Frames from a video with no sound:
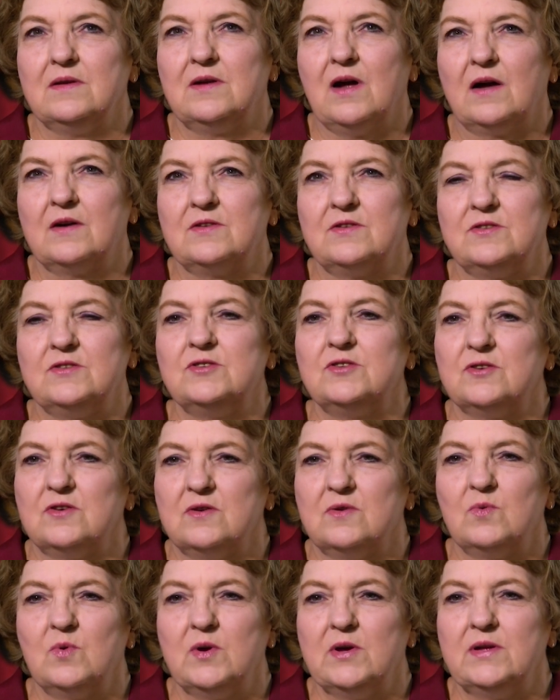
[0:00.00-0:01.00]
Dr.
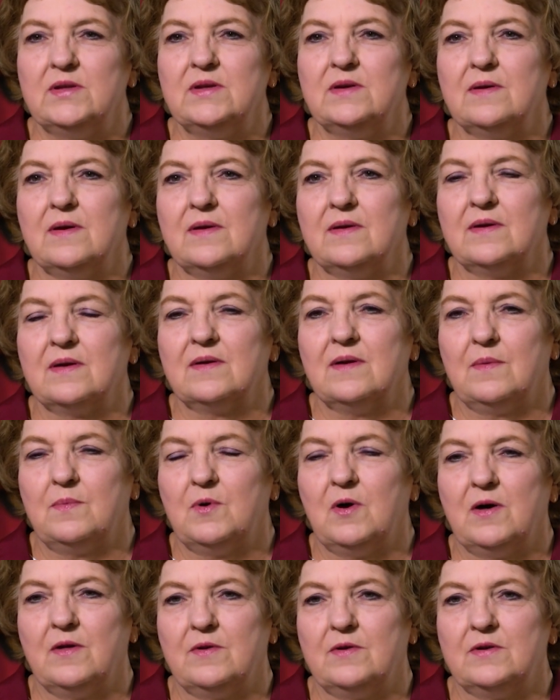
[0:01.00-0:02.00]
Sherwood and a
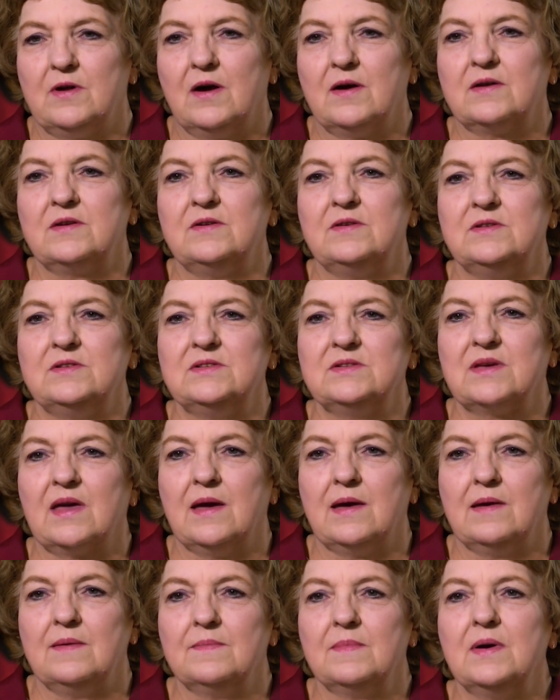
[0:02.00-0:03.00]
couple other doctors
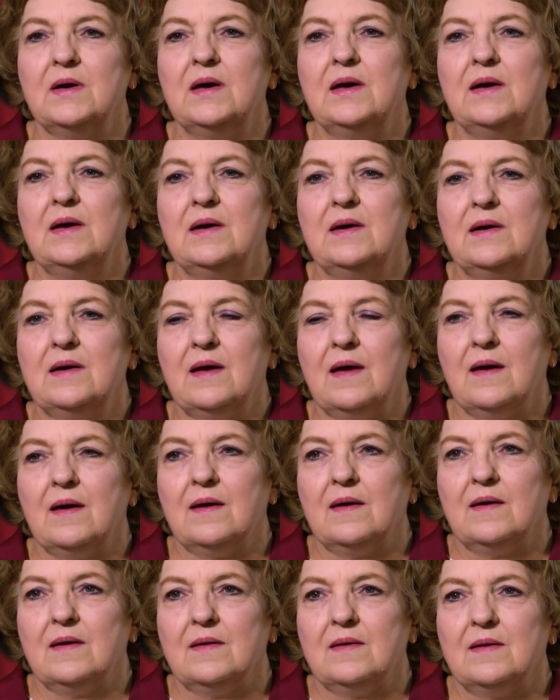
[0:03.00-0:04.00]
came,
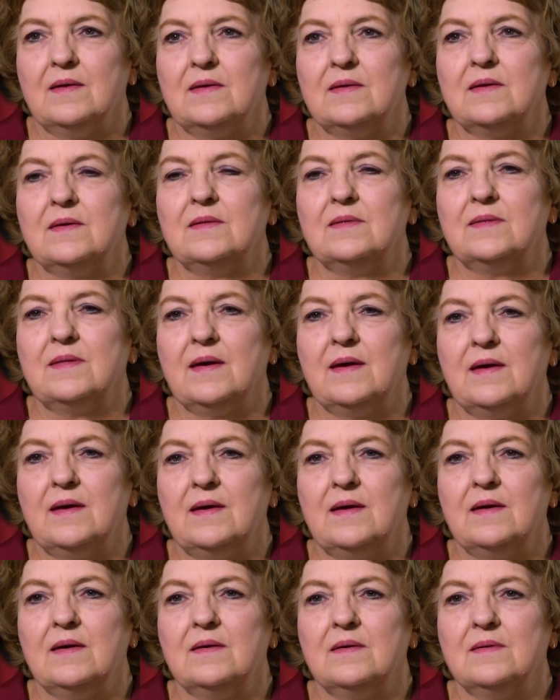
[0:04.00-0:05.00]
and
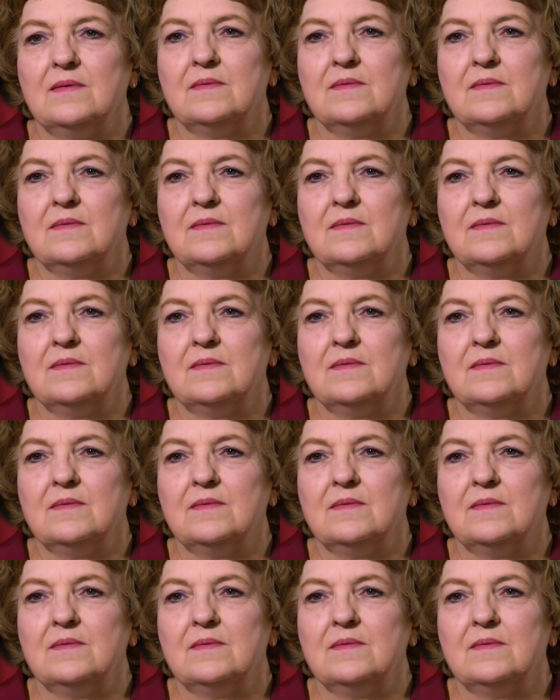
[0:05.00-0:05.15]
they